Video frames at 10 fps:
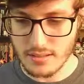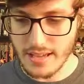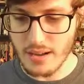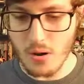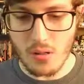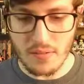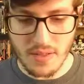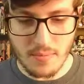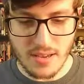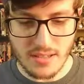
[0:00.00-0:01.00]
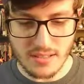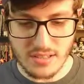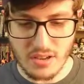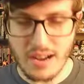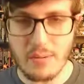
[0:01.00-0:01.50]
get all of them in, just
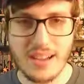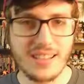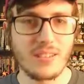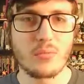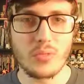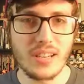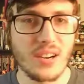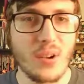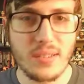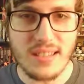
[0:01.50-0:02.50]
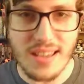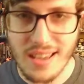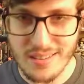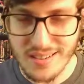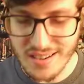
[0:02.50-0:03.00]
so that way I can read it all
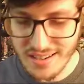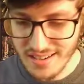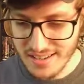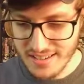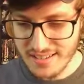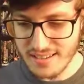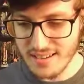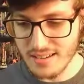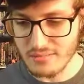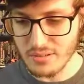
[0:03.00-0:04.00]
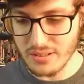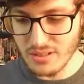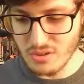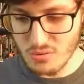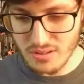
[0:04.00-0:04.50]
together, really
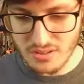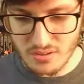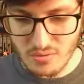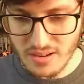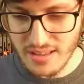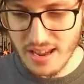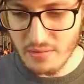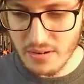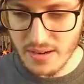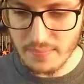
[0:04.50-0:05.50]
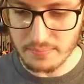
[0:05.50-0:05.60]
enjoy the story that way.